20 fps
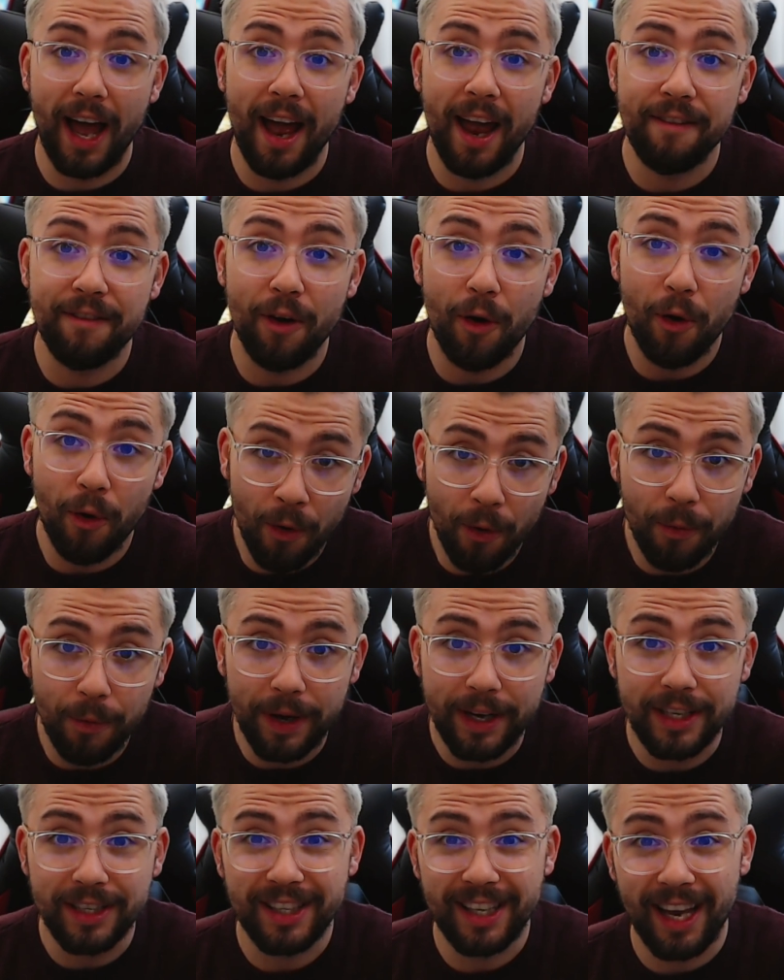I've
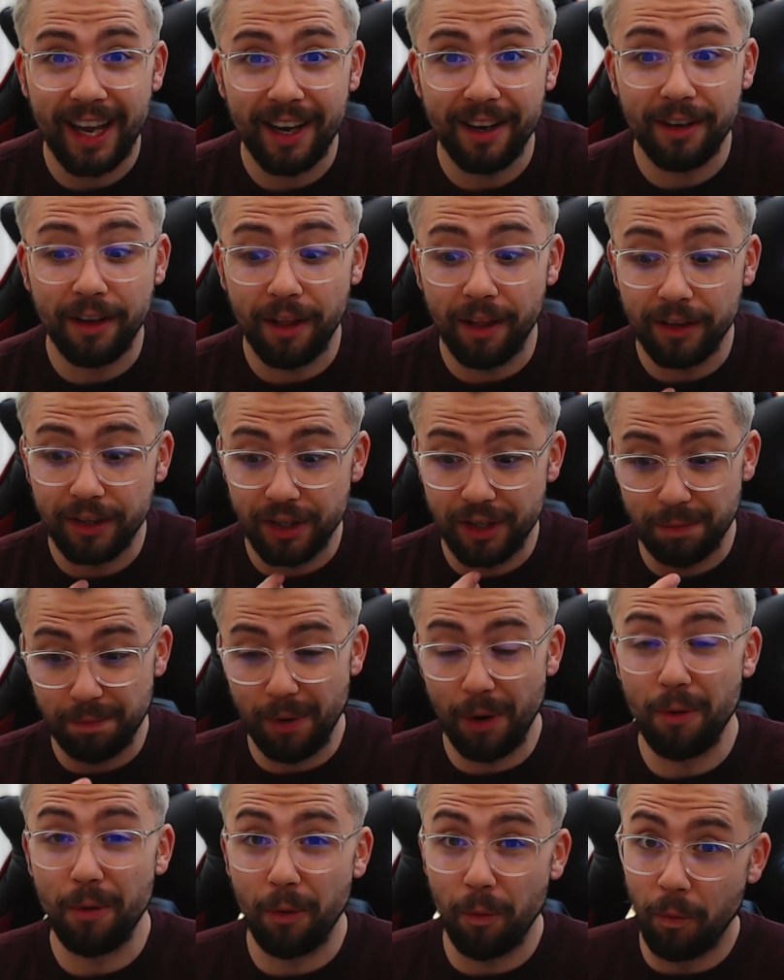always kind of
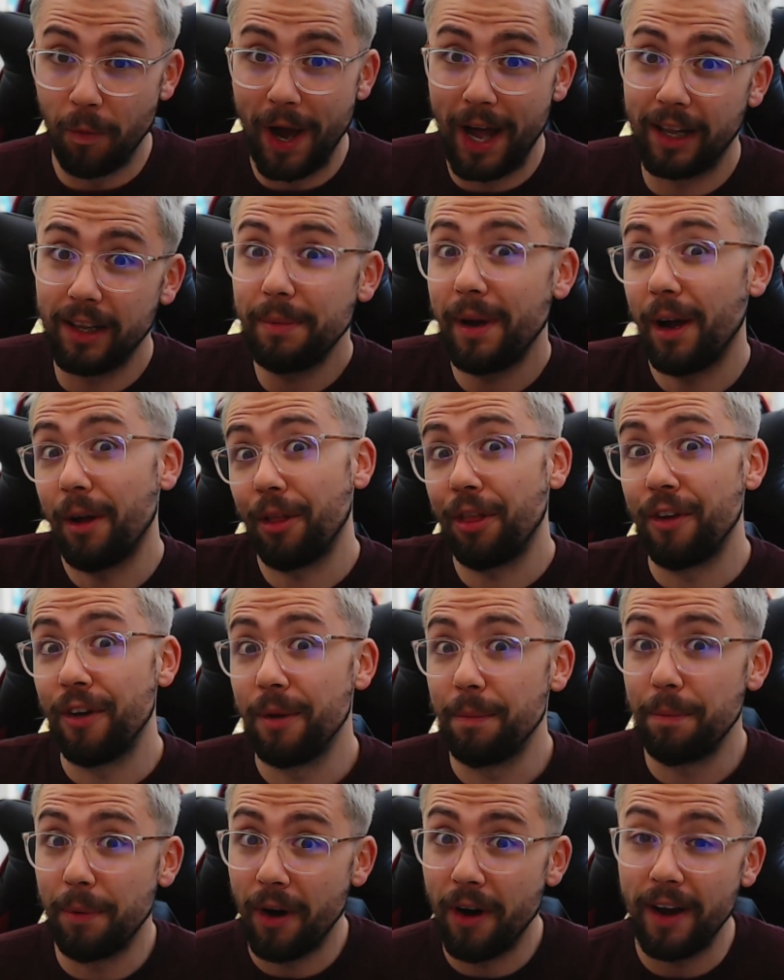spoke well about
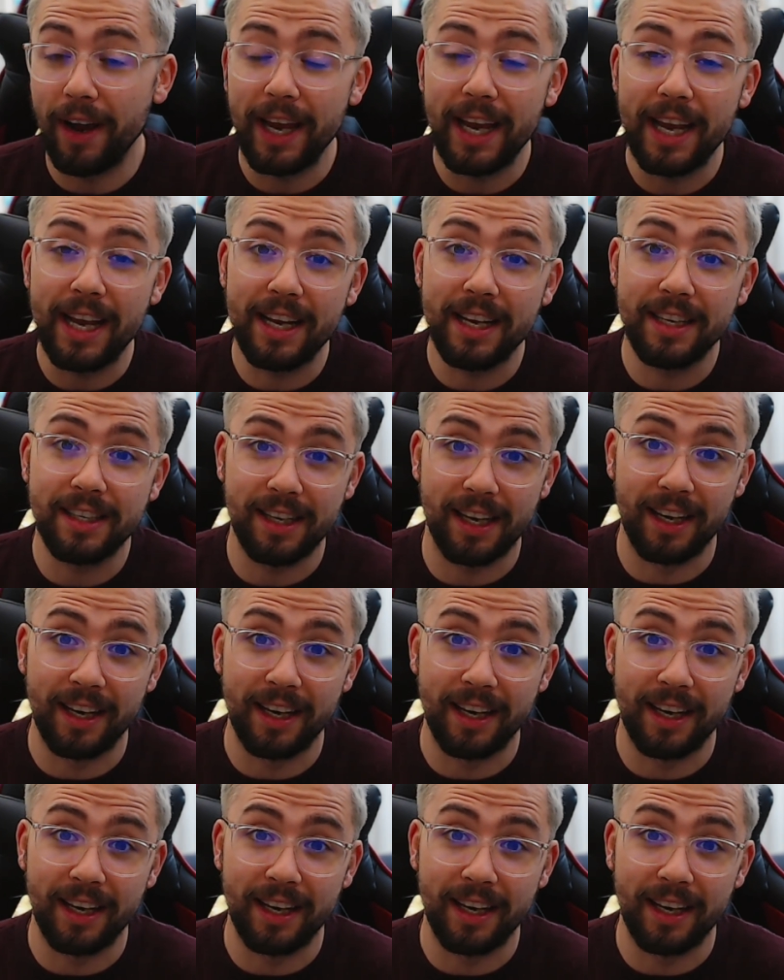third parties,